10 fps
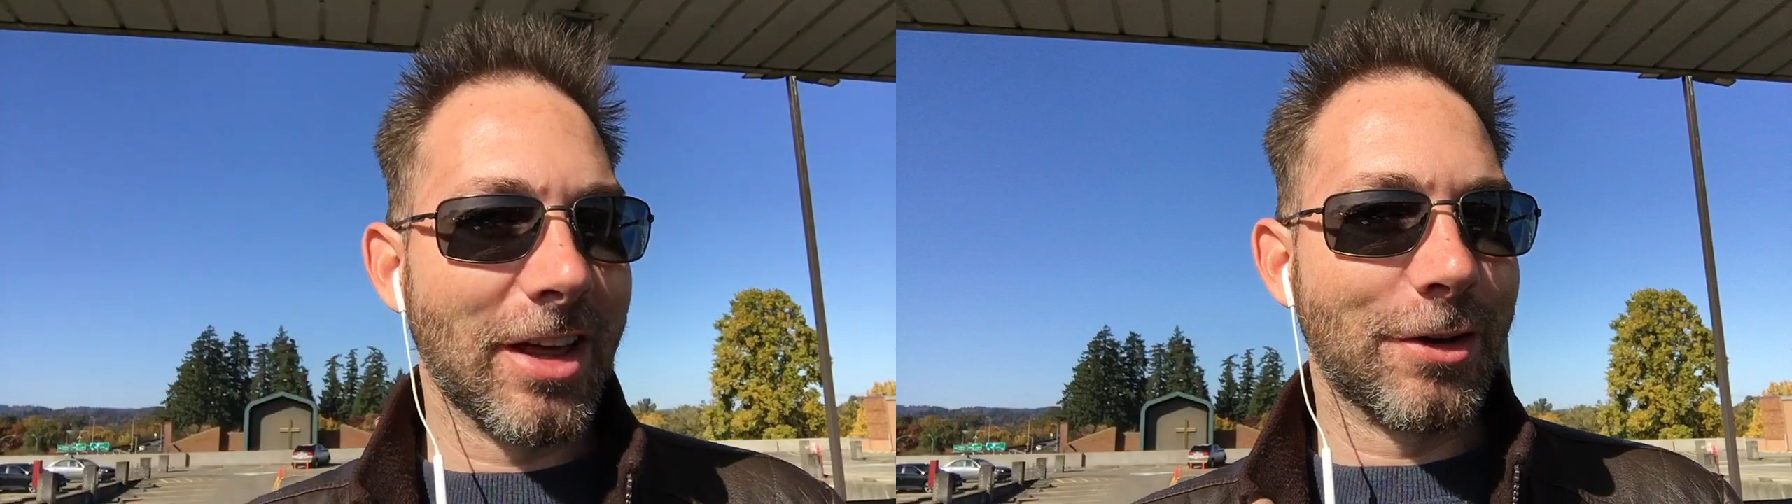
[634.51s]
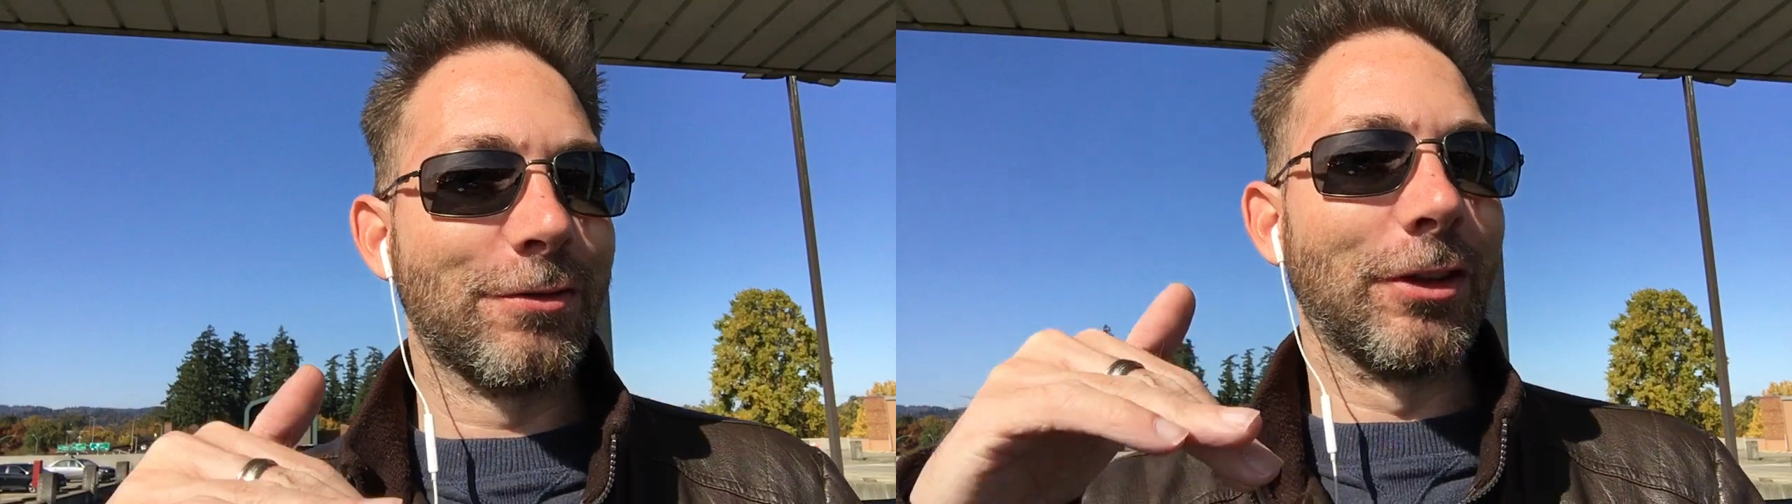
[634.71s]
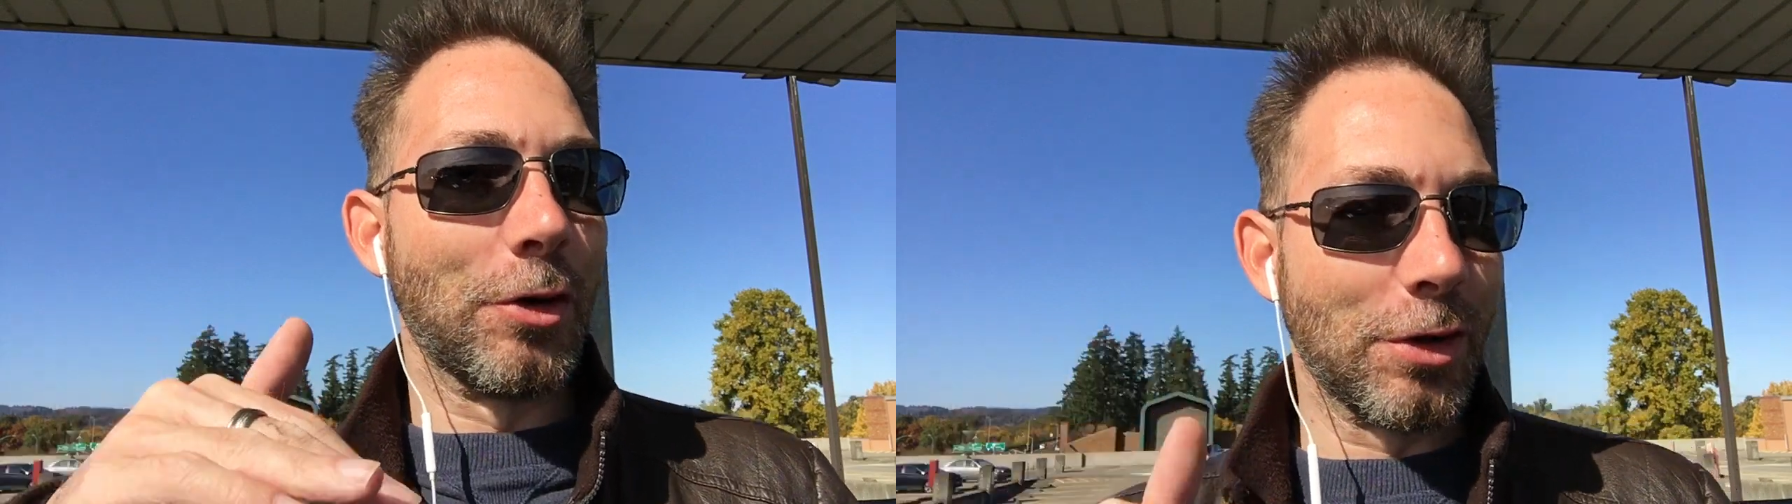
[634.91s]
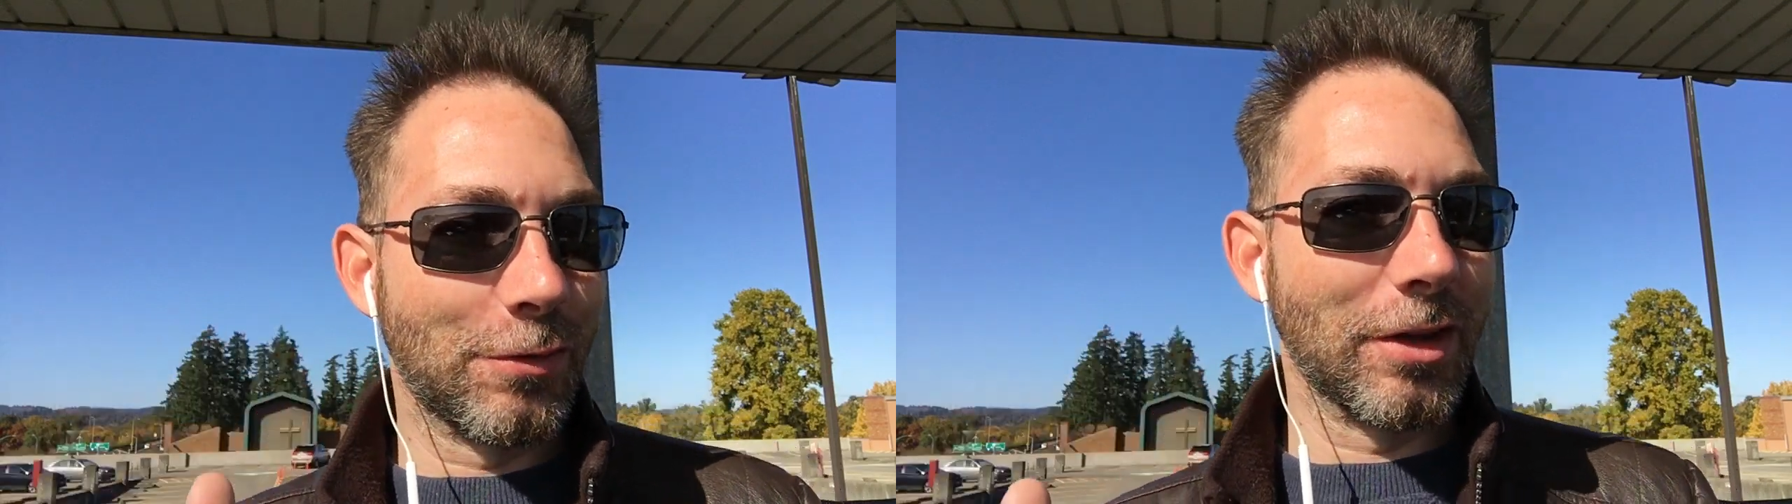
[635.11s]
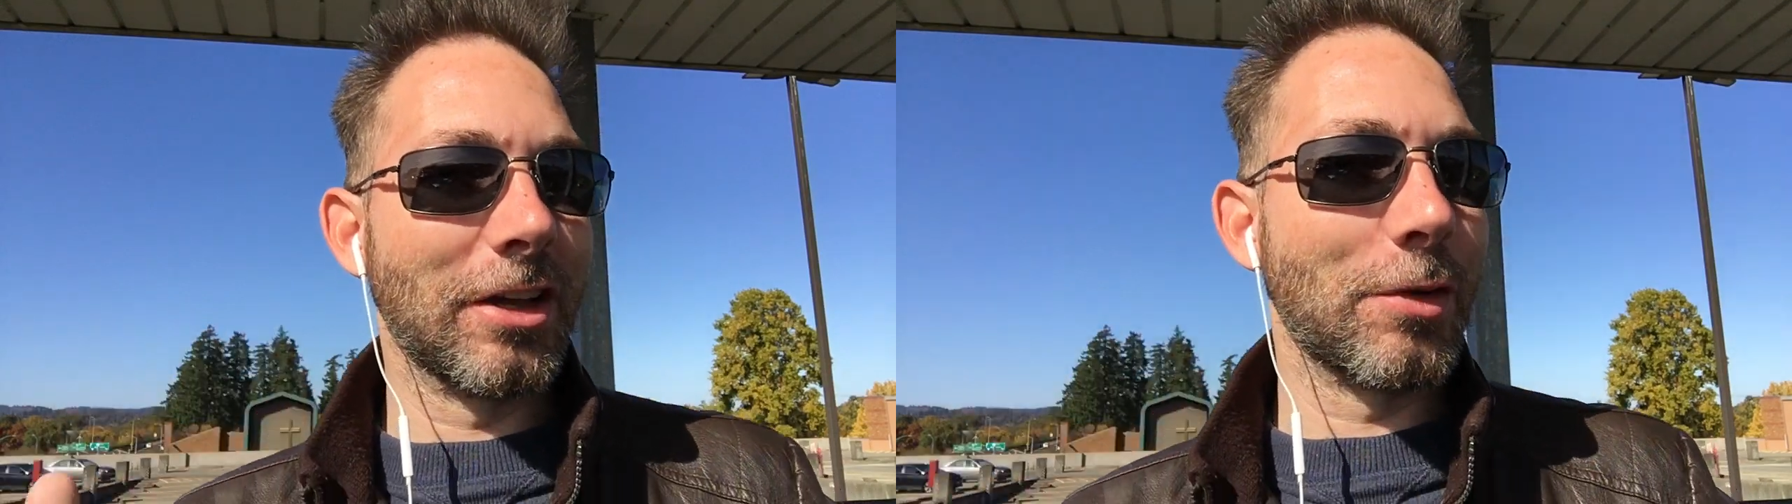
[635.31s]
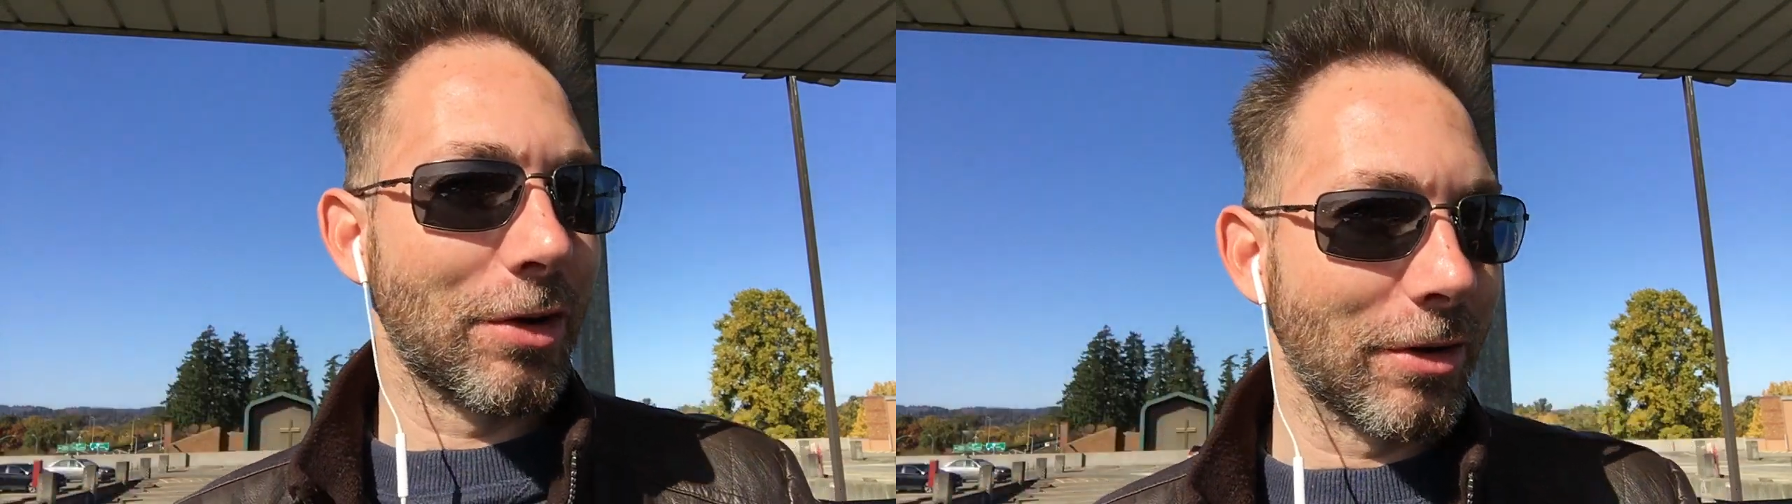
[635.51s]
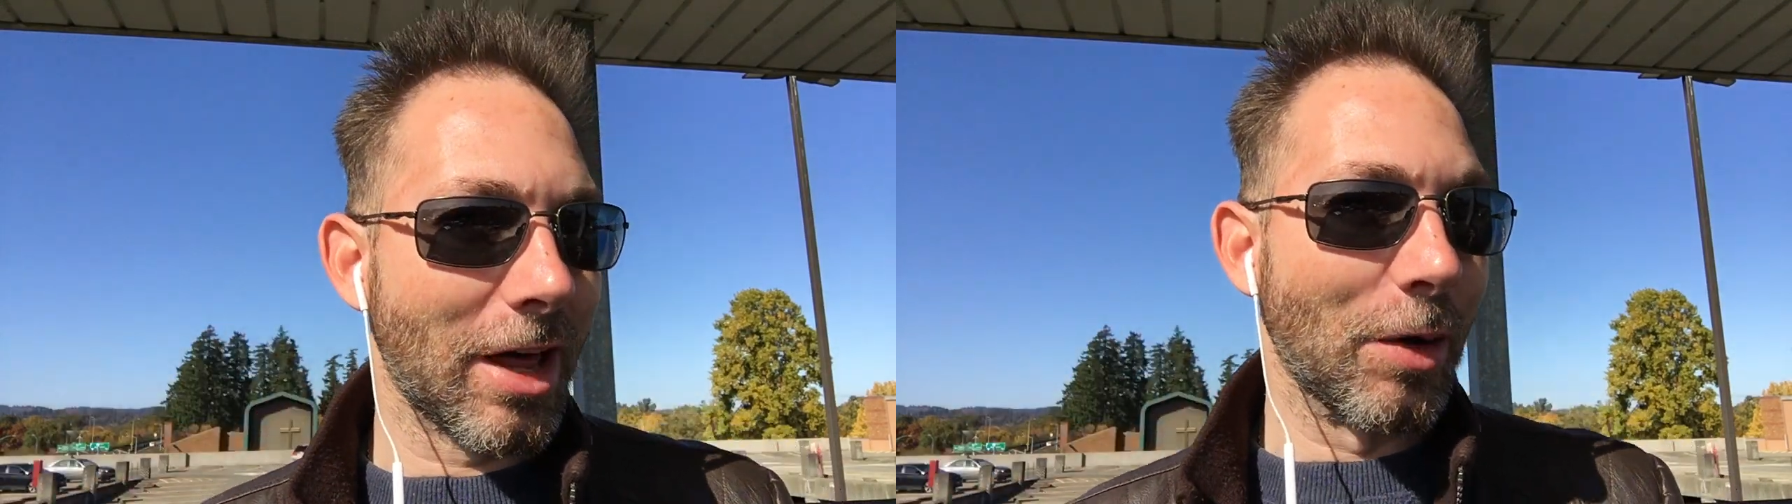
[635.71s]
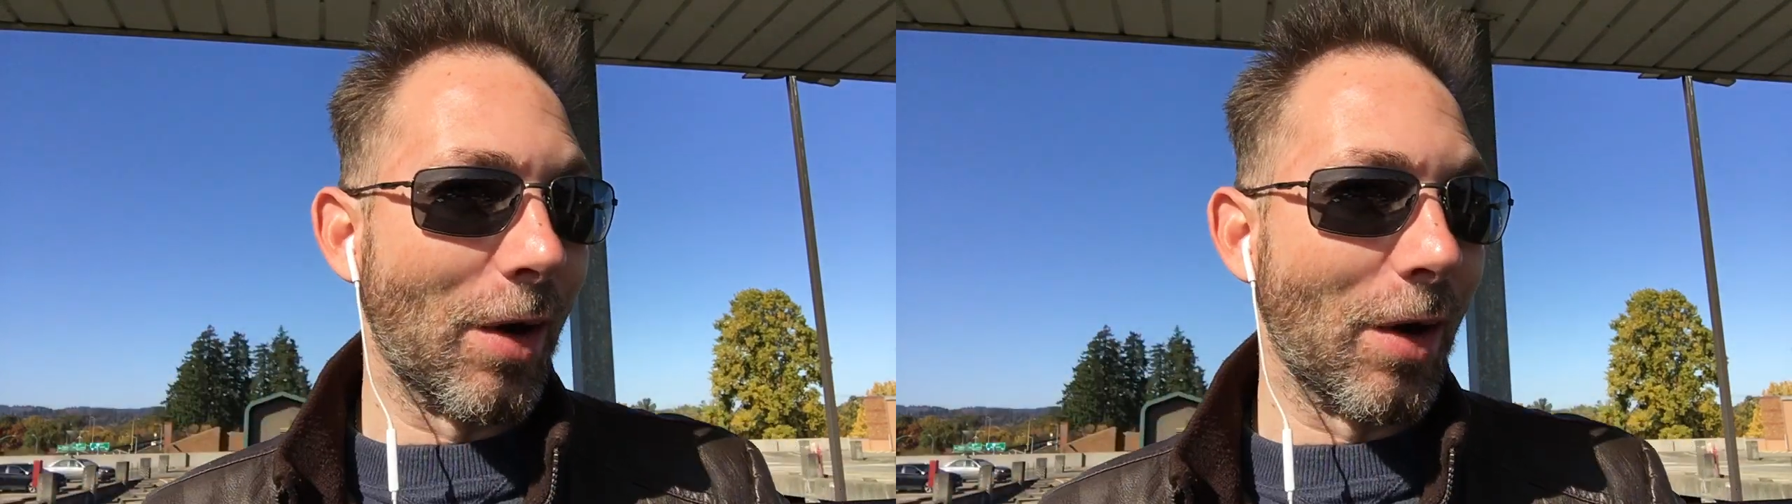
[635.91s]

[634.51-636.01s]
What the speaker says: like floaty feeling where you're like,